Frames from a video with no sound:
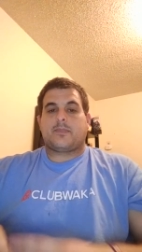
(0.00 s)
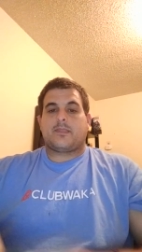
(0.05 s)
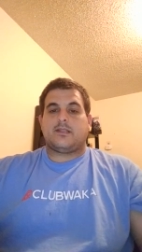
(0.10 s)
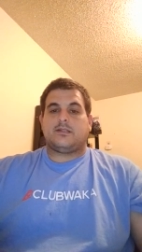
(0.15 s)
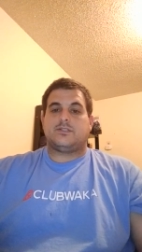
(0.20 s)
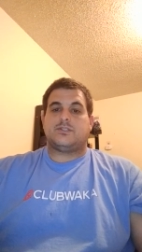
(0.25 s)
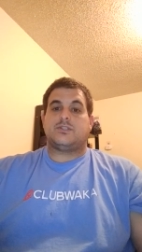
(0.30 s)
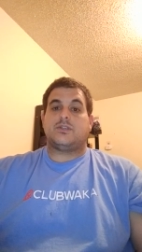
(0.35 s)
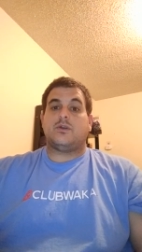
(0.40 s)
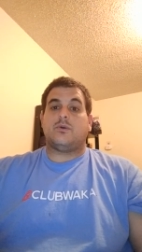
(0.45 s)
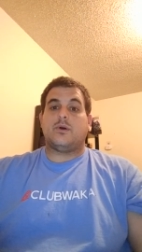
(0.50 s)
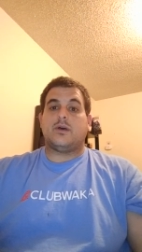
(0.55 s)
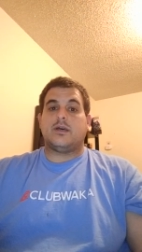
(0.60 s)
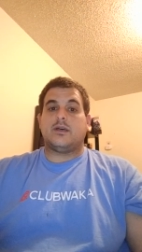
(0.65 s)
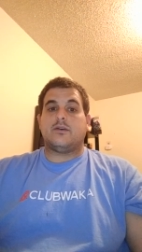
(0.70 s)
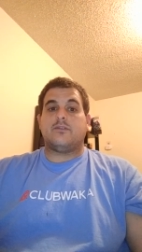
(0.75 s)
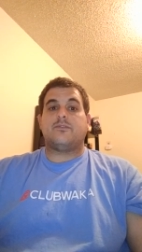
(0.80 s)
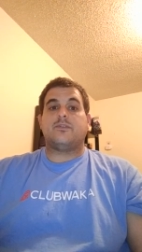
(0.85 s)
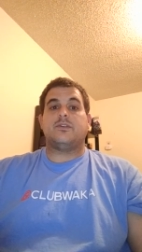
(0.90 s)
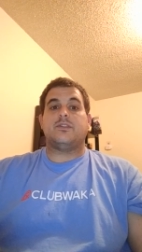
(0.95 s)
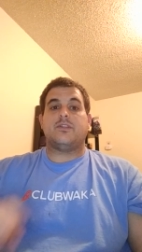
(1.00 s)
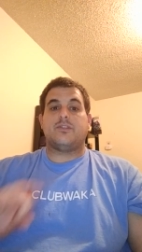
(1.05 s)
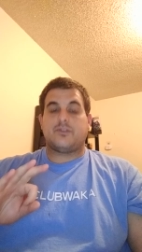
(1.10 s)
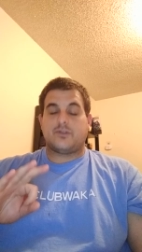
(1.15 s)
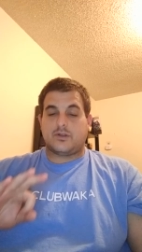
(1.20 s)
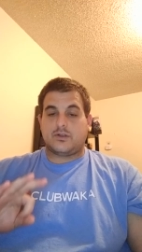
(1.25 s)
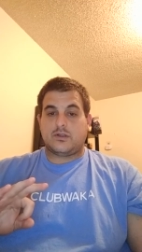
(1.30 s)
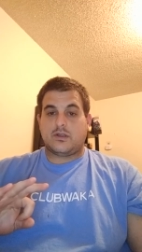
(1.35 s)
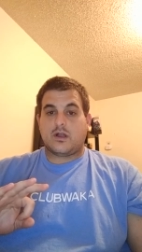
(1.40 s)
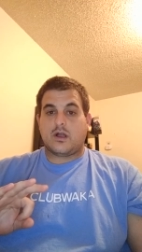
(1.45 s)
And so for the
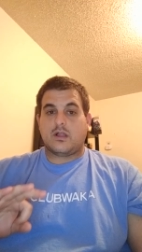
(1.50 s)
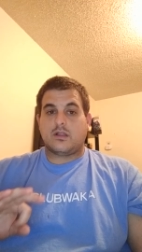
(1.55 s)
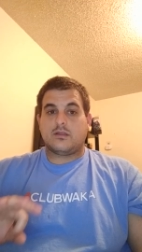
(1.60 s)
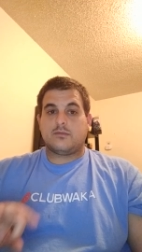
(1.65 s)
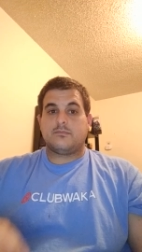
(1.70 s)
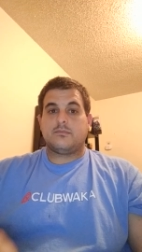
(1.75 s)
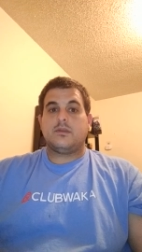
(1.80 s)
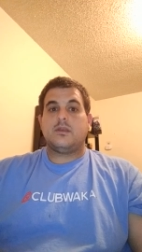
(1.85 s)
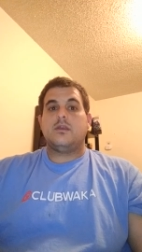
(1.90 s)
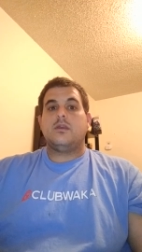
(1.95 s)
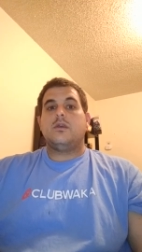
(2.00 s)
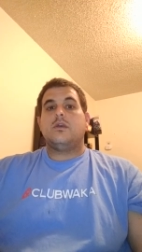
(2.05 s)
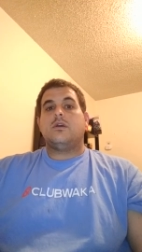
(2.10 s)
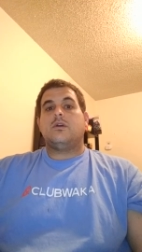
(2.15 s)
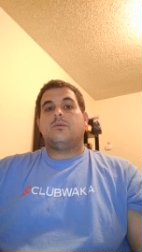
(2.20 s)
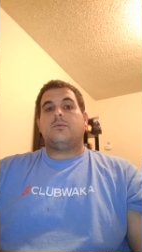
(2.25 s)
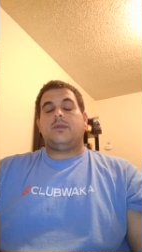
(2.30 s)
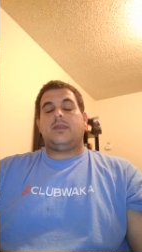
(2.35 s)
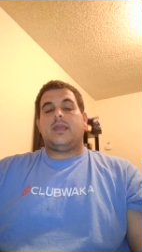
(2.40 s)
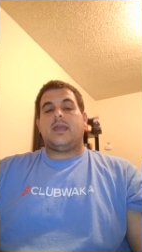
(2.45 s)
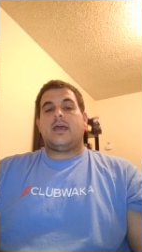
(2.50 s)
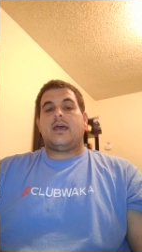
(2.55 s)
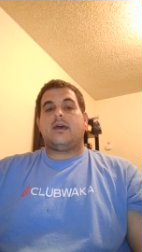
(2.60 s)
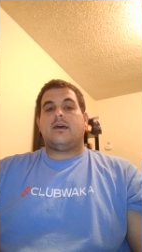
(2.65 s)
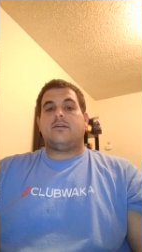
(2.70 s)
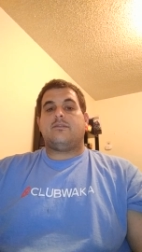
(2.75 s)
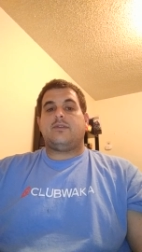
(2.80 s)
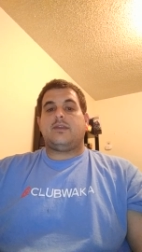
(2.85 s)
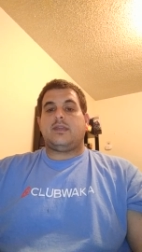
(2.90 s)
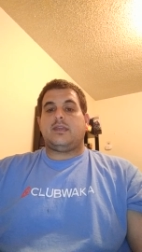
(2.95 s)
third column, we
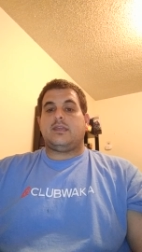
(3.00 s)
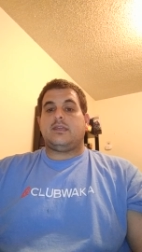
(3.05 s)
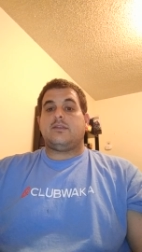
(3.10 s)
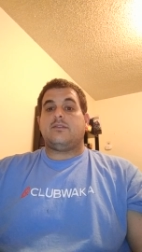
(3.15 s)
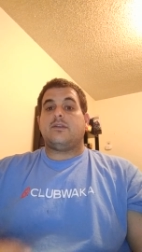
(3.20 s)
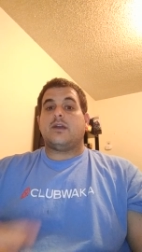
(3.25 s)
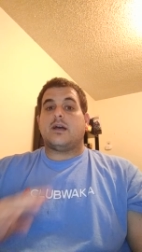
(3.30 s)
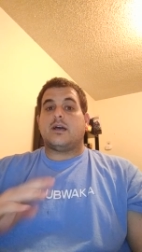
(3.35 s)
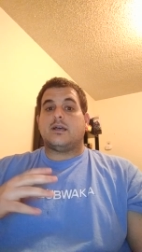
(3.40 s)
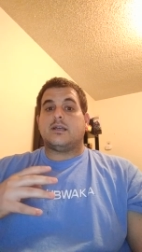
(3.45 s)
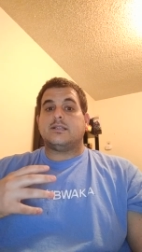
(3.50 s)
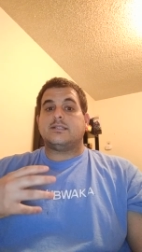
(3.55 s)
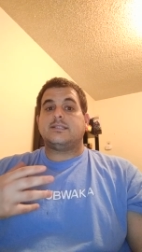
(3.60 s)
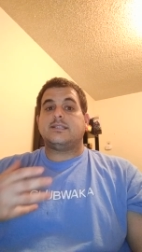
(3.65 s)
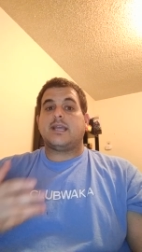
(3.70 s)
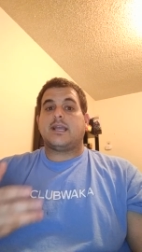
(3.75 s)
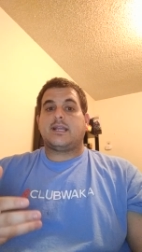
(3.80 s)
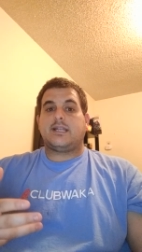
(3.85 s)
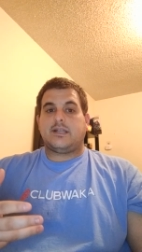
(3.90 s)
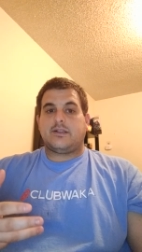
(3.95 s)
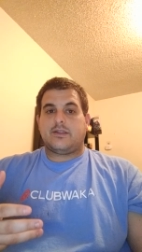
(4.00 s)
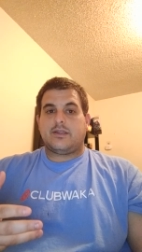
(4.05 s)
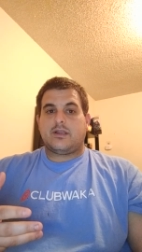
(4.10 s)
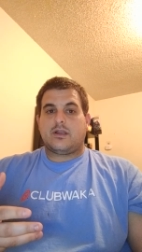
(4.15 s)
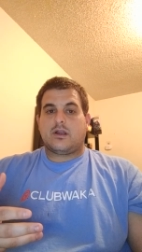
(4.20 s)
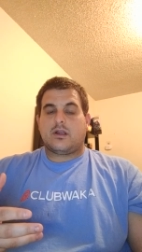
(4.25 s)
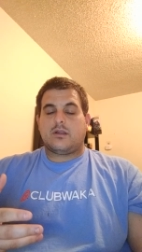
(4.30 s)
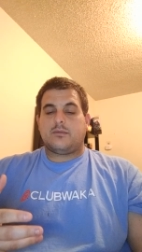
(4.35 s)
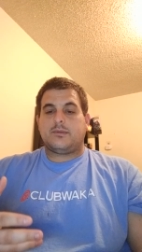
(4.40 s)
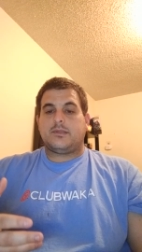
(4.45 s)
have a secondary
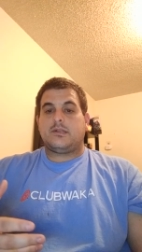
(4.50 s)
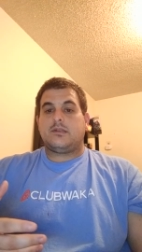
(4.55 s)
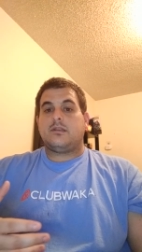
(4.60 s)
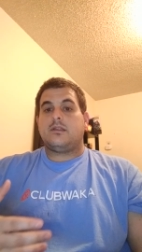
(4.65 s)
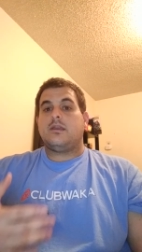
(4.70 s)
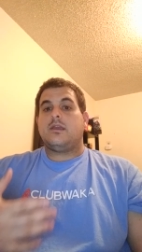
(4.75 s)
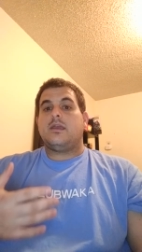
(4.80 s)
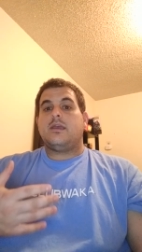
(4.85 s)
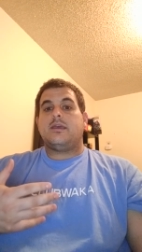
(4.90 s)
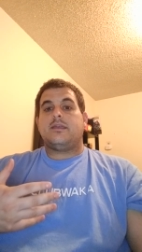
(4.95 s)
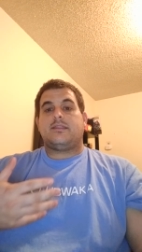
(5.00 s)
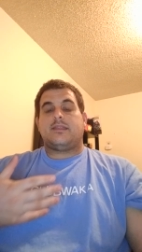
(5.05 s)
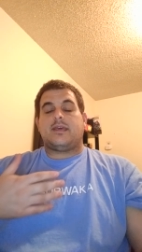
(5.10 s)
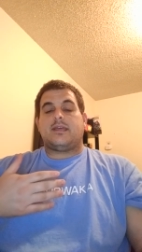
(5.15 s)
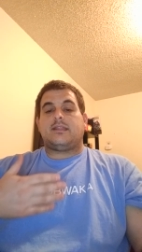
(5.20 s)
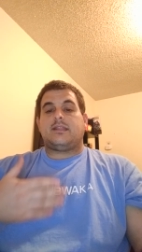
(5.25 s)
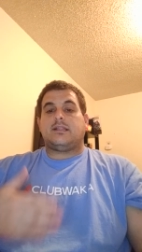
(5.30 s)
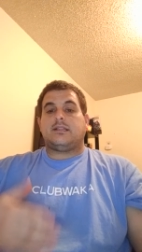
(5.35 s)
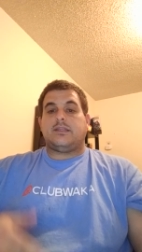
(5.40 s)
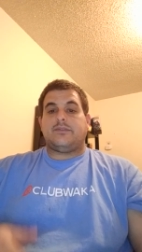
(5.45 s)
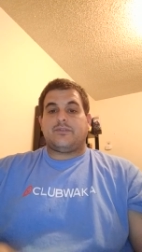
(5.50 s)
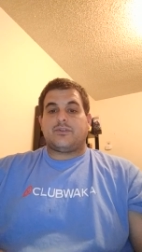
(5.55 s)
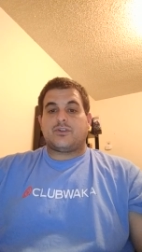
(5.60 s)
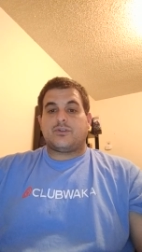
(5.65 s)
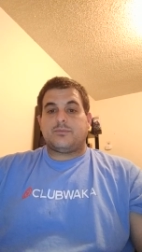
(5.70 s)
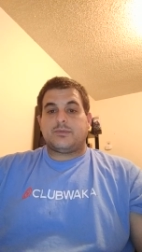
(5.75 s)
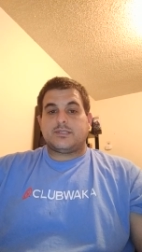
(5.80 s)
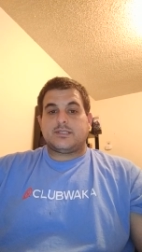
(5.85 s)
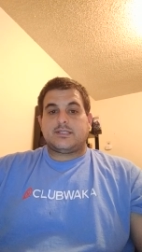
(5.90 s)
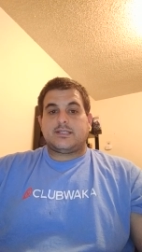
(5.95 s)
carbon that the leaving
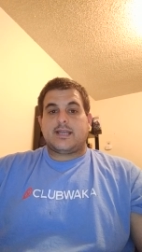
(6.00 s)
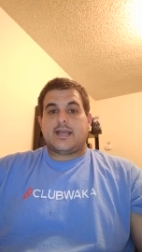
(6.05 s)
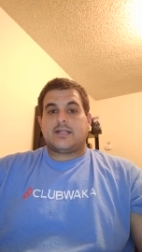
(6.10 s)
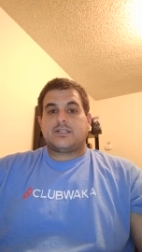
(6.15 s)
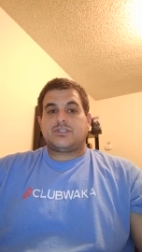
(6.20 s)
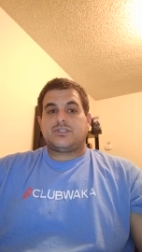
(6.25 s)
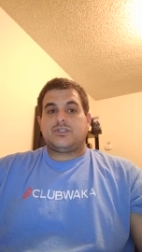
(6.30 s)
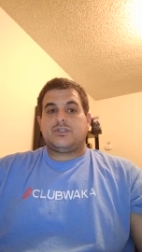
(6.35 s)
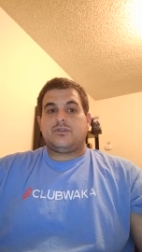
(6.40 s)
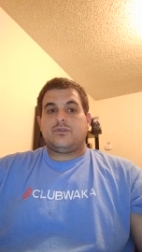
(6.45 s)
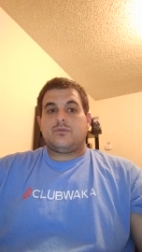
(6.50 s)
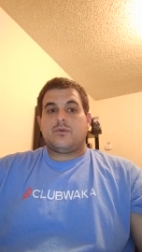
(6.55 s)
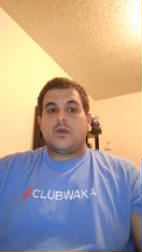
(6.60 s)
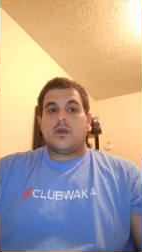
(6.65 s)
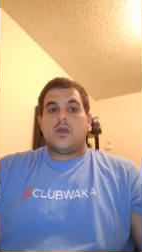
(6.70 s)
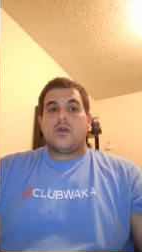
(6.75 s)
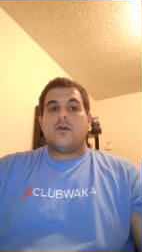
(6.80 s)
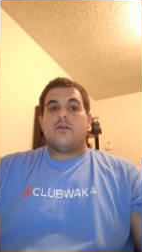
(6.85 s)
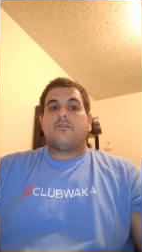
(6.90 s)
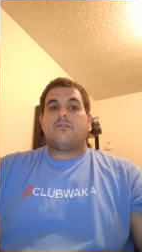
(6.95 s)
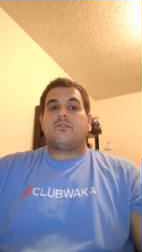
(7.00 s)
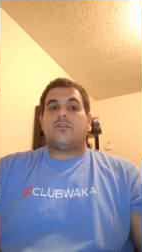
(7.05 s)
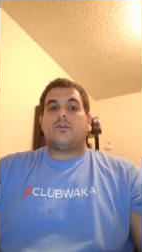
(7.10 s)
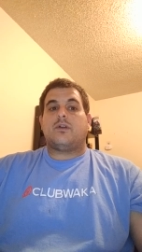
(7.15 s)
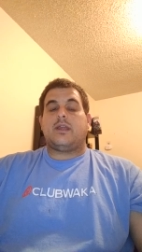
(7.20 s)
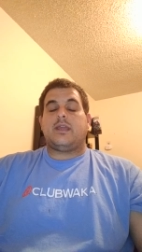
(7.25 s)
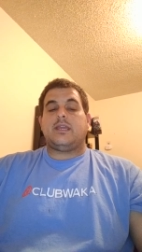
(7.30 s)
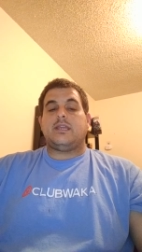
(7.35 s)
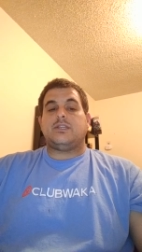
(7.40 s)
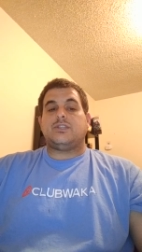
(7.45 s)
group is attached to.
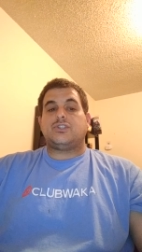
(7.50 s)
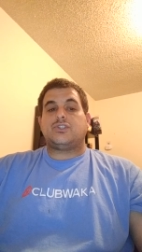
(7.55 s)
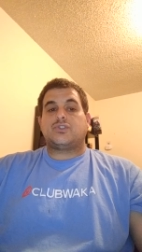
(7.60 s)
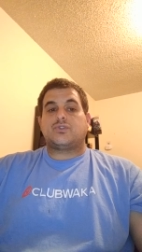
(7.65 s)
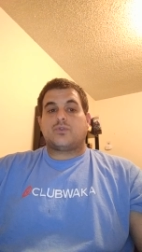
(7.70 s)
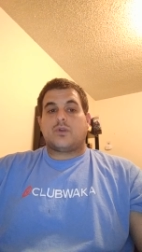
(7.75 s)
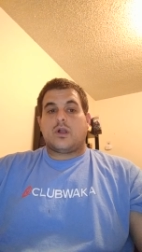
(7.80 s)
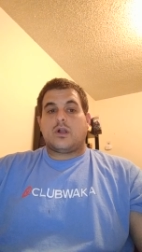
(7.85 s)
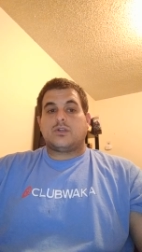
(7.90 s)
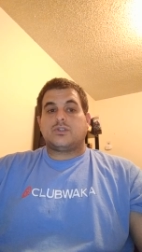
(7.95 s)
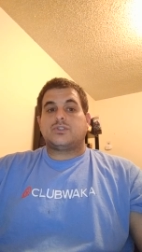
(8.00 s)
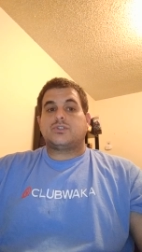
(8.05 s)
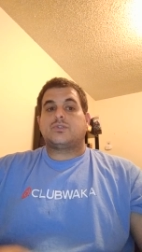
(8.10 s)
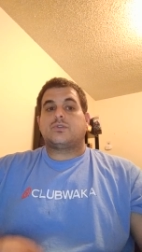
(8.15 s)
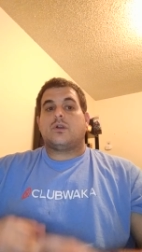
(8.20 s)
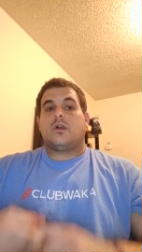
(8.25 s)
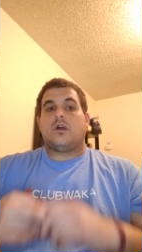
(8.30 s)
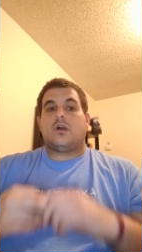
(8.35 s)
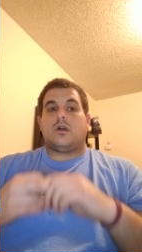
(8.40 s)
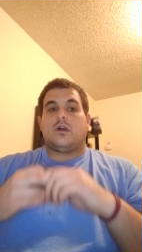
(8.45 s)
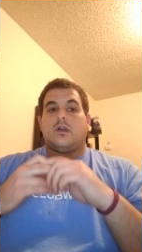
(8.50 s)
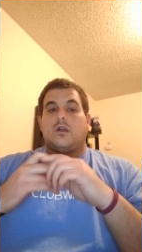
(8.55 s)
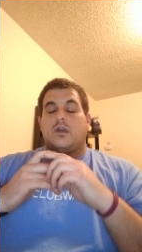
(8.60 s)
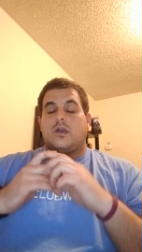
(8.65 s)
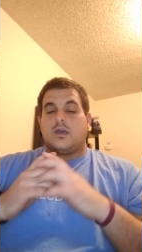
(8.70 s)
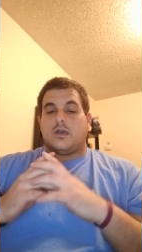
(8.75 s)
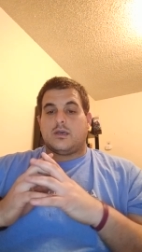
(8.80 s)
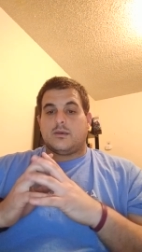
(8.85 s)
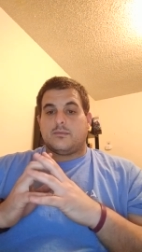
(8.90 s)
For a strong conditions,